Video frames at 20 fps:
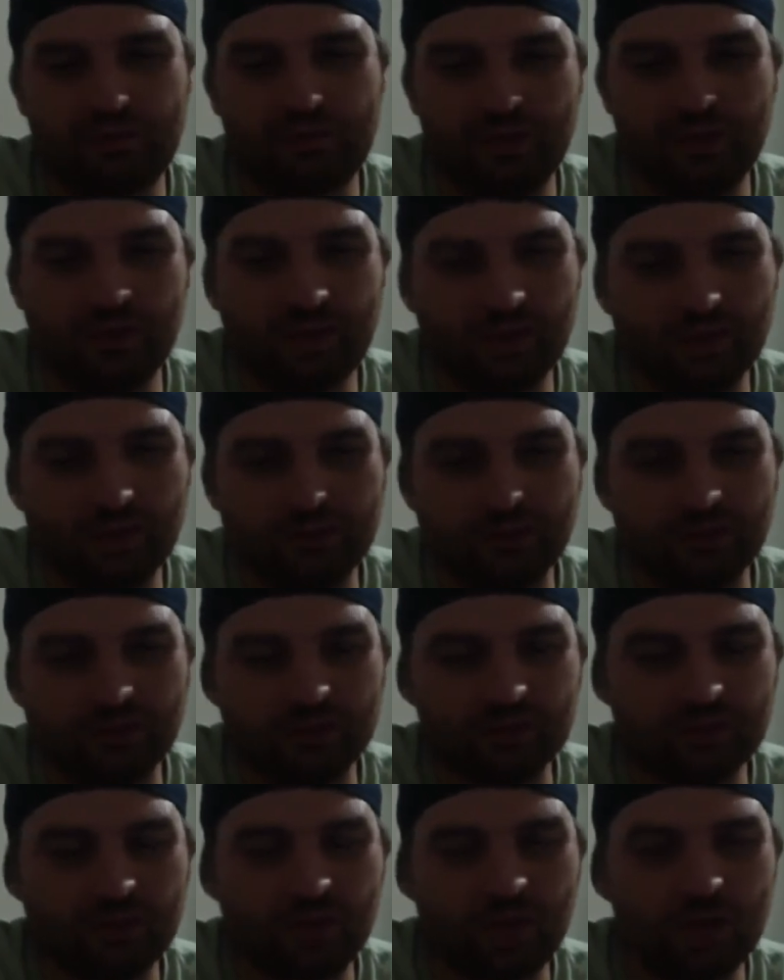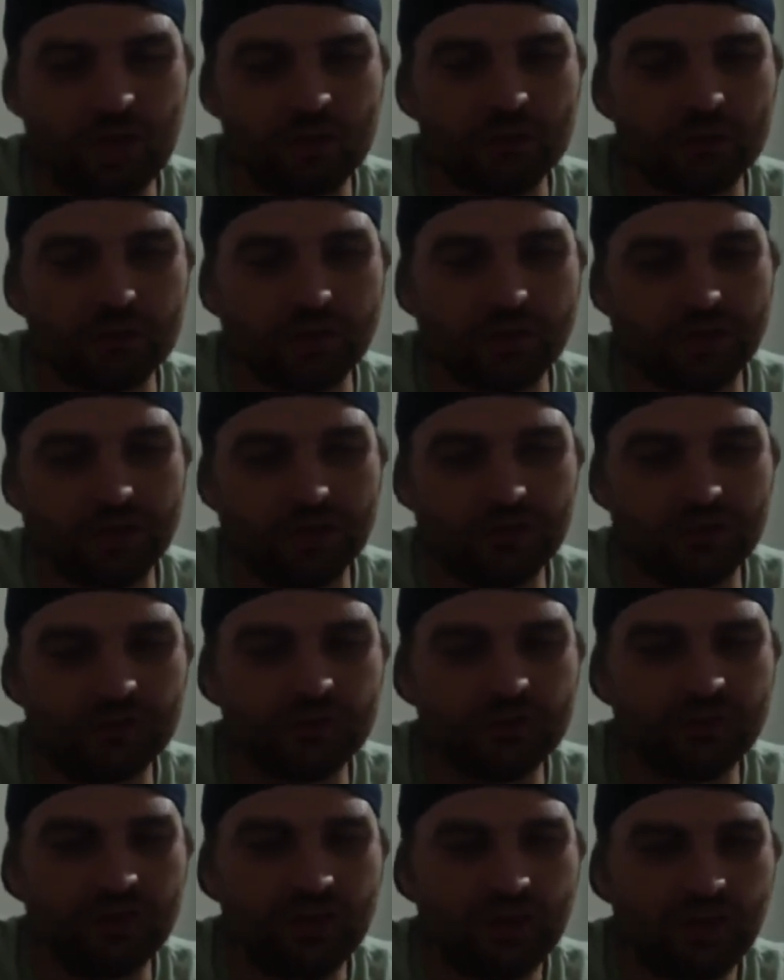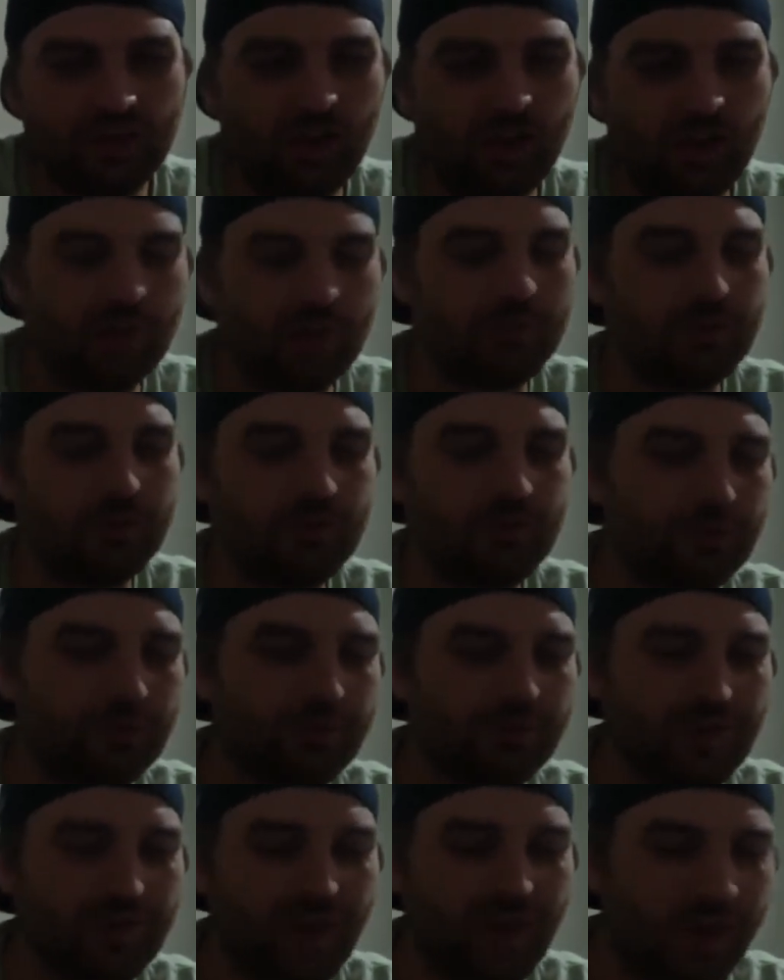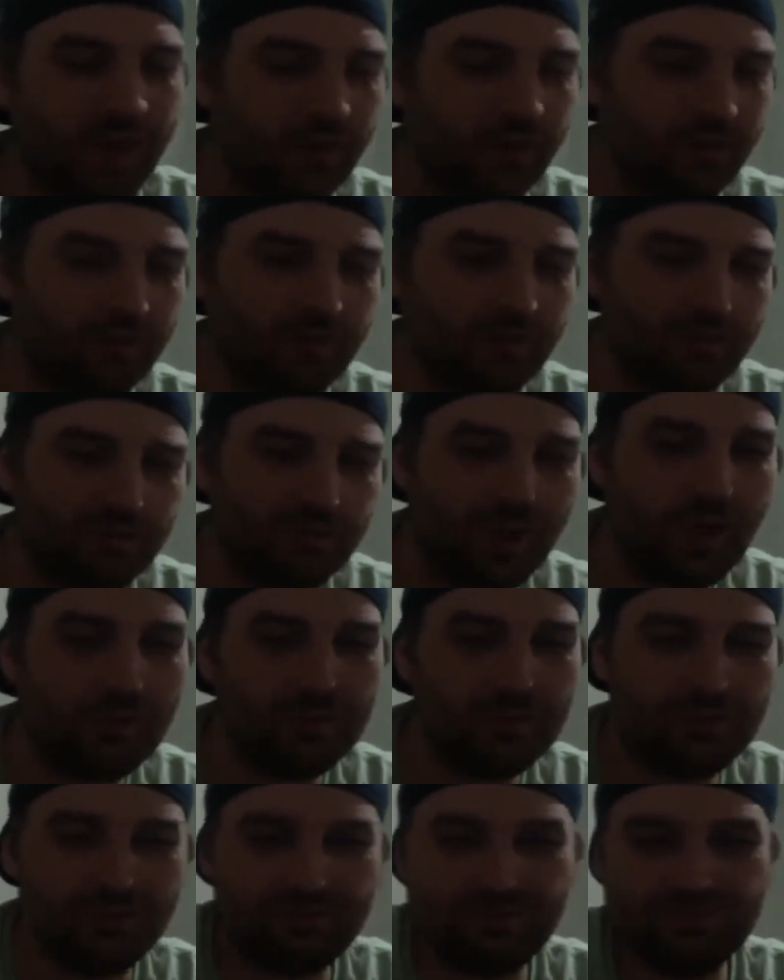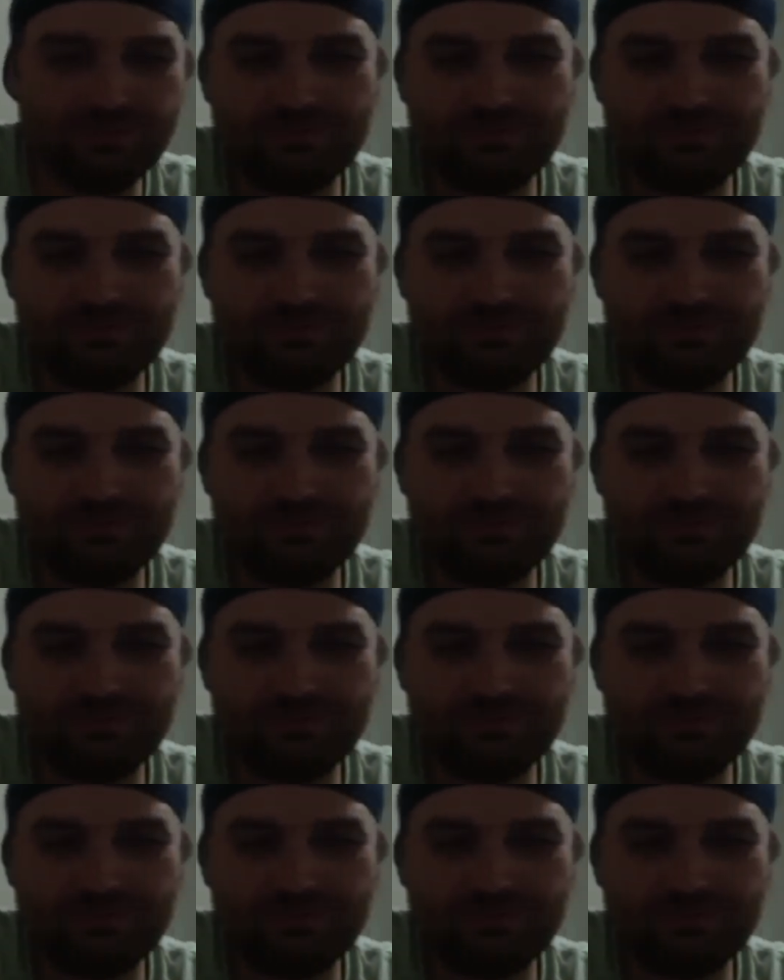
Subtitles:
Seahawks and the Chicago Bears. I'm going to go with Seattle. Bobbitt?